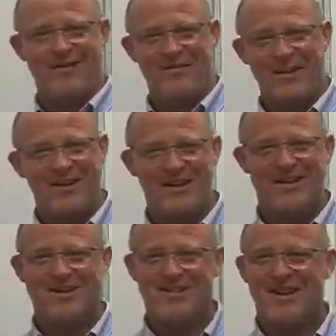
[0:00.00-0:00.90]

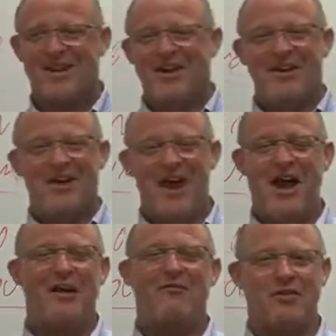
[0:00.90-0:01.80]
because you
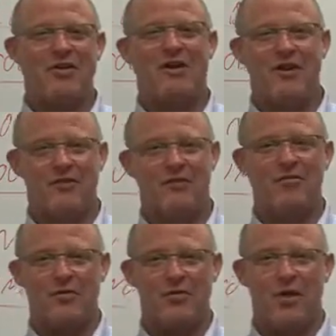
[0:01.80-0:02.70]
have to live
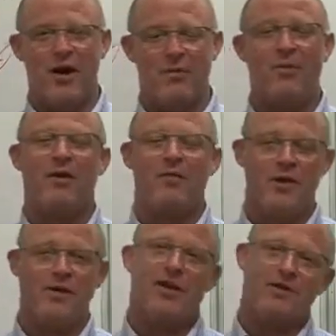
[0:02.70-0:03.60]
with why. By the
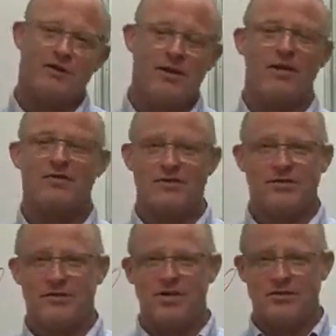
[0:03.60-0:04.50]
way, that does
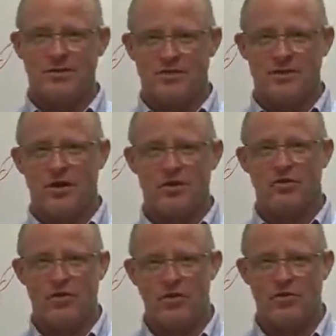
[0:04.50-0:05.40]
exist, and it's called a
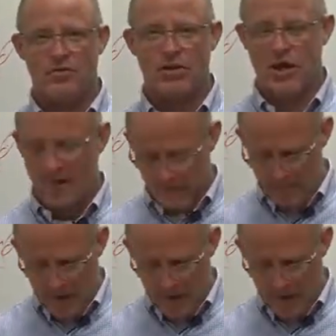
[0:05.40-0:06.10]
2-year-old child.